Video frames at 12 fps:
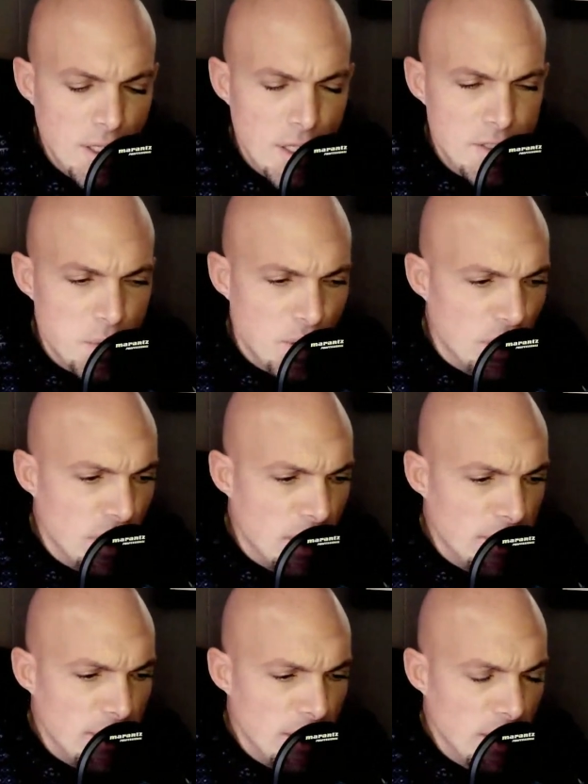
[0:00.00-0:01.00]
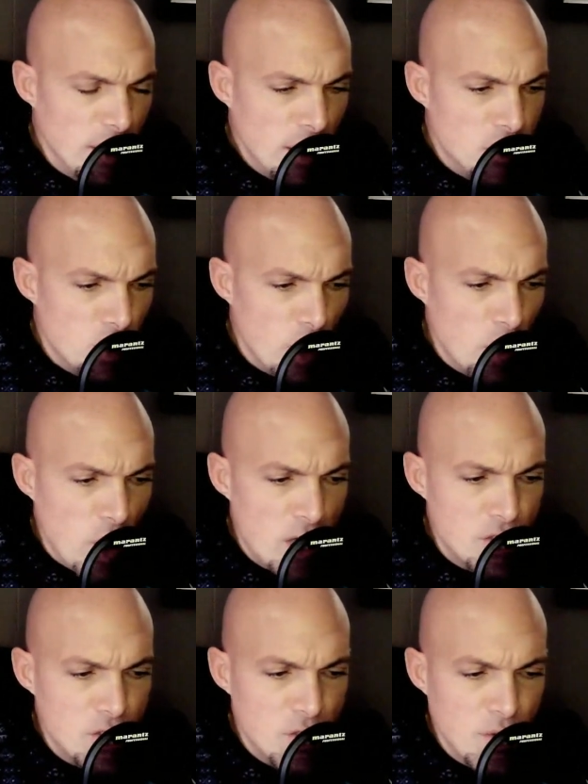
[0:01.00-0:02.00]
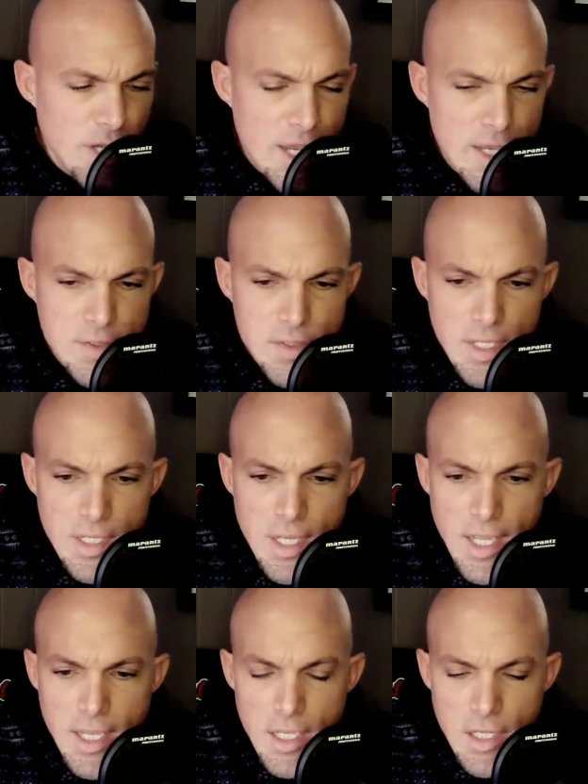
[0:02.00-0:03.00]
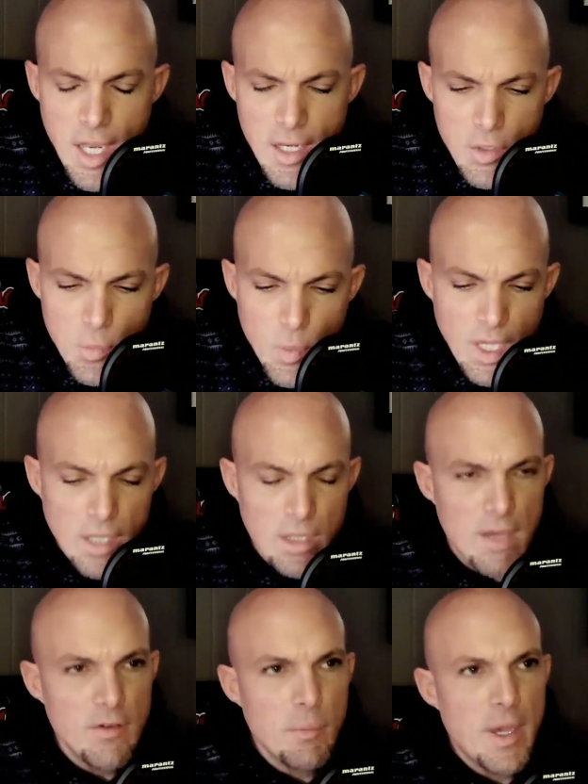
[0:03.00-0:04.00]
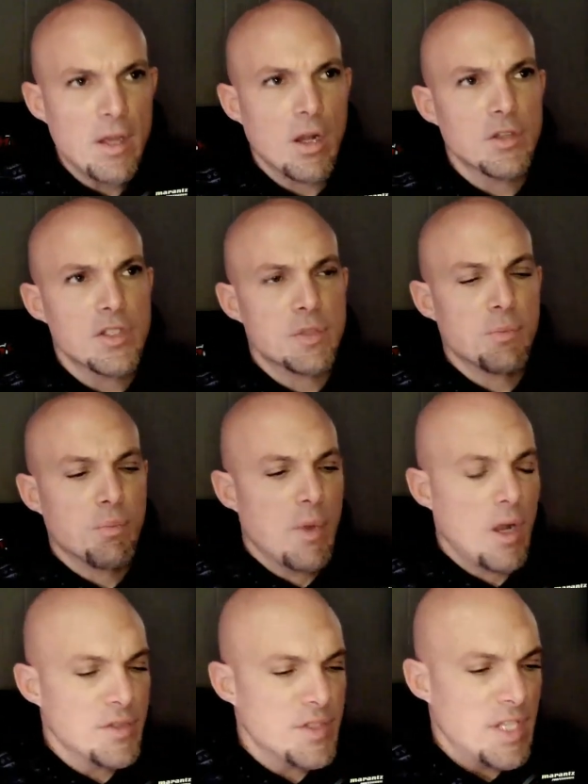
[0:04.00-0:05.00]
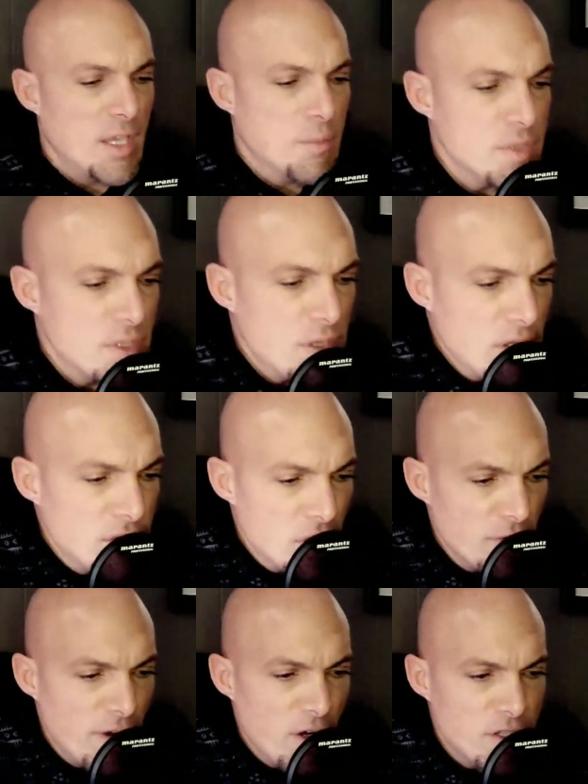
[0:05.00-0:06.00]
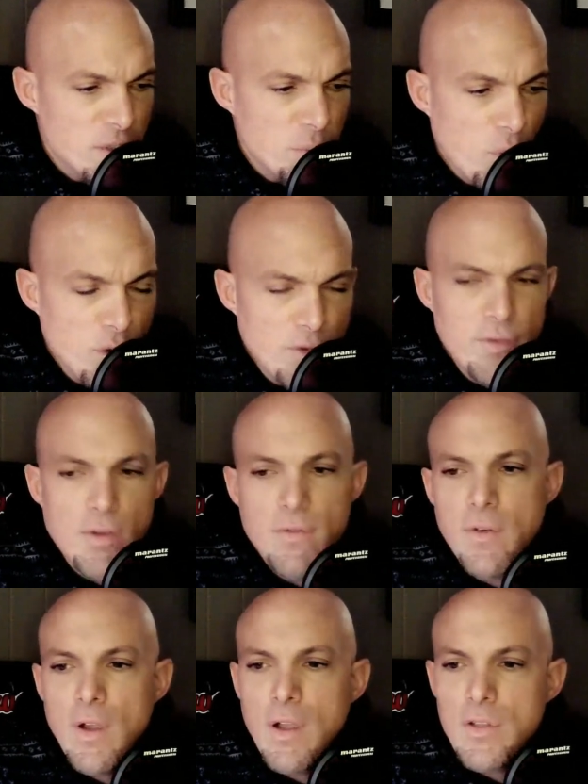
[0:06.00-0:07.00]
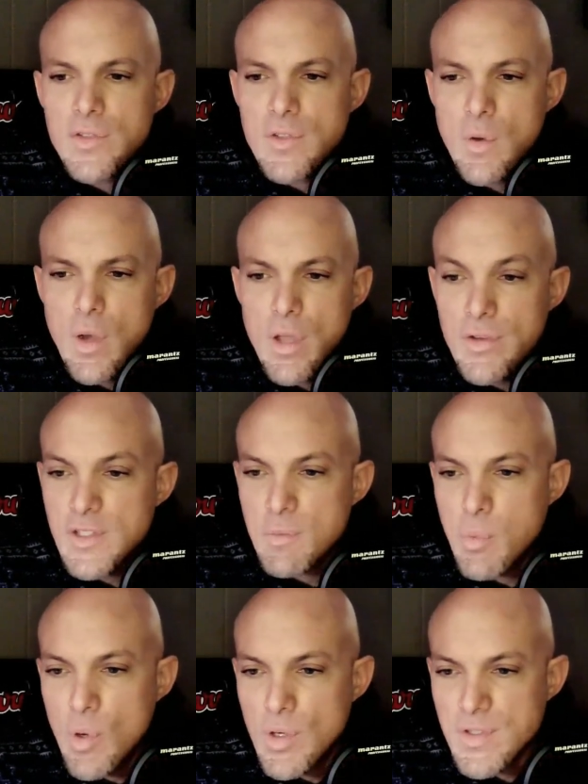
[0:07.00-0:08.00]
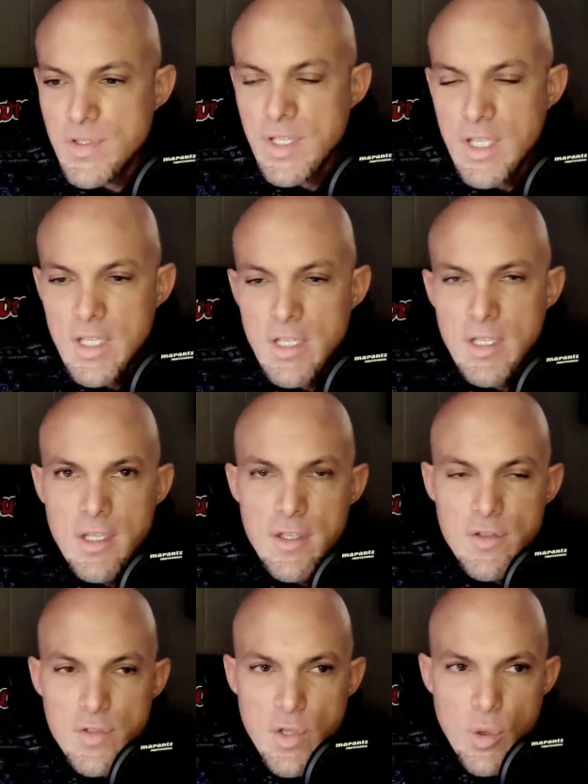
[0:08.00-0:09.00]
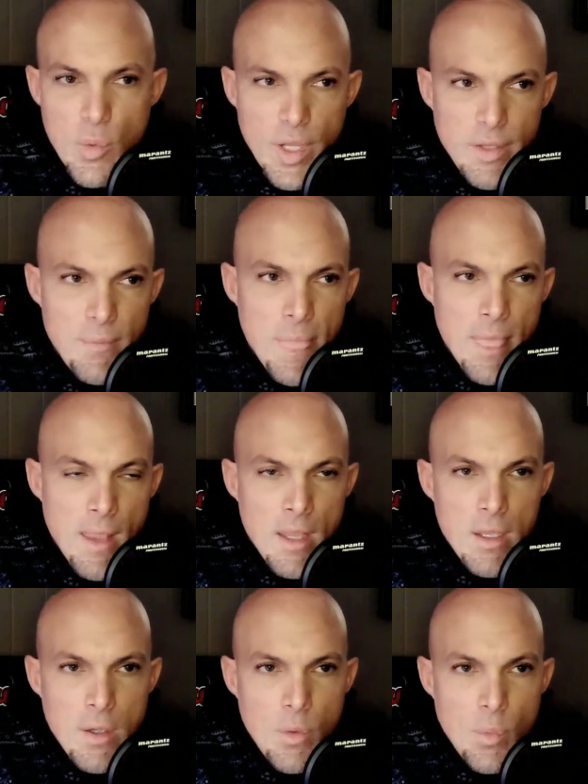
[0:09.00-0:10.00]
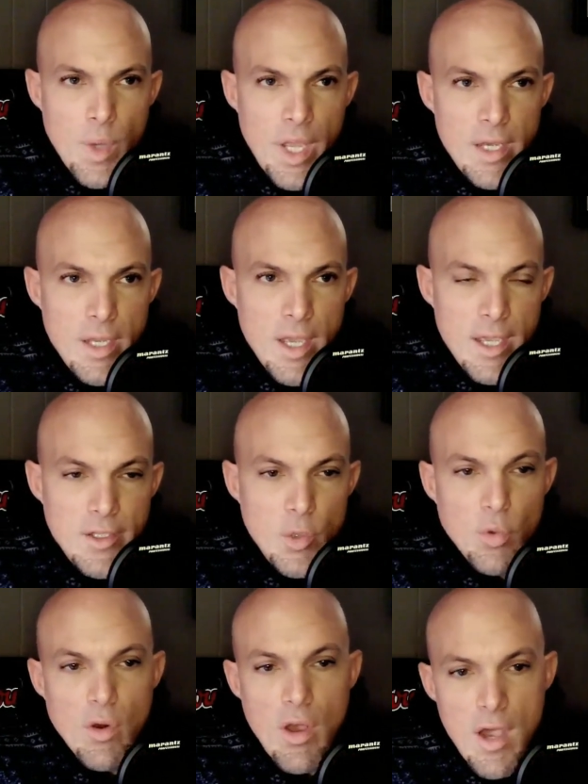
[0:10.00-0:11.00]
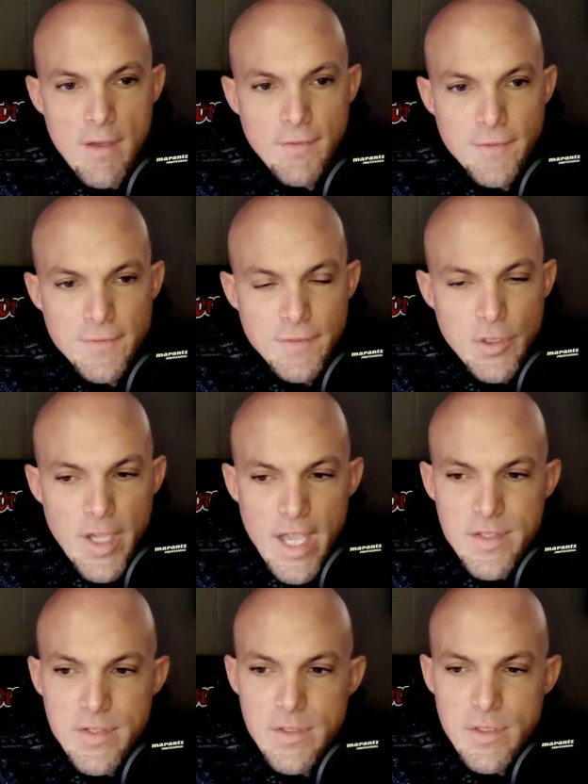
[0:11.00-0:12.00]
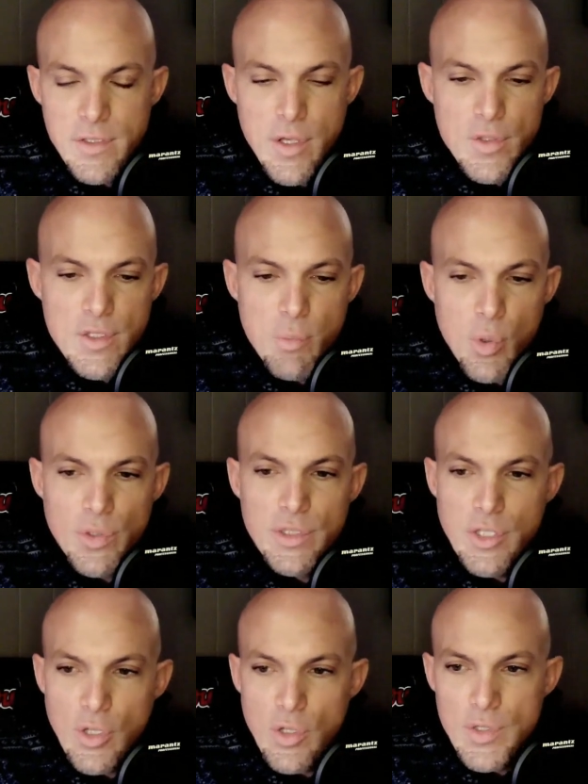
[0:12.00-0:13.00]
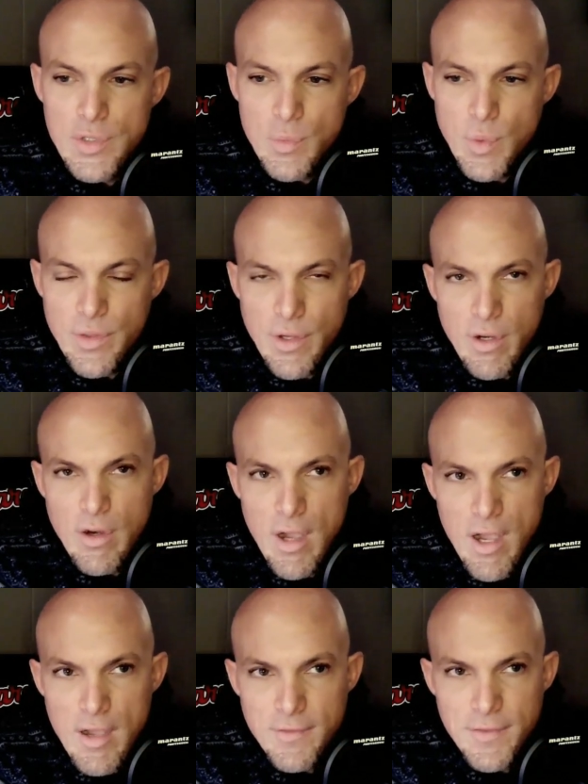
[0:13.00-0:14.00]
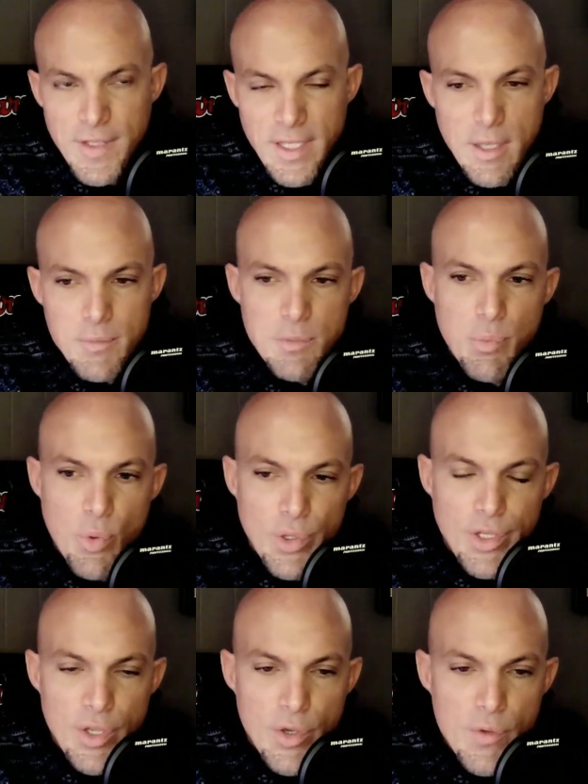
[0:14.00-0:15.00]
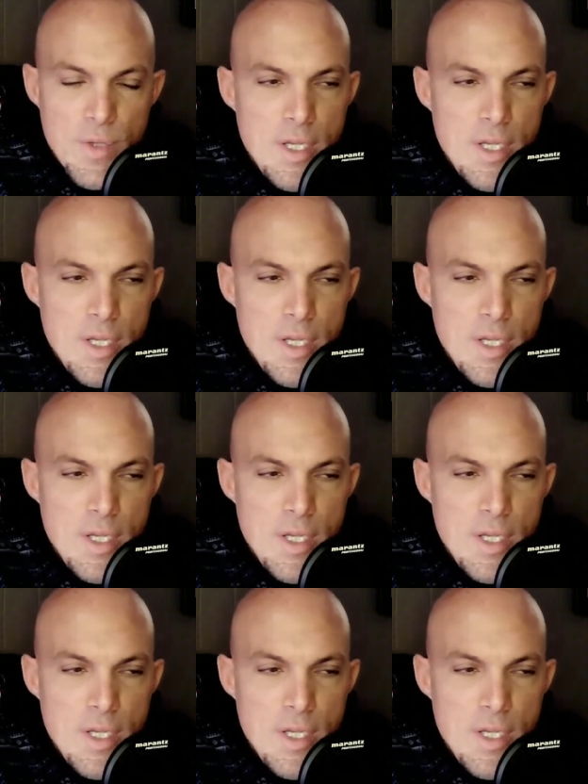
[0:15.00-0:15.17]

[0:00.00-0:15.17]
been a joy watching you guys, and what I love about our teams is you're very supportive of also other sports. So when you're off, you guys go support the girls. When they're off, they come support you.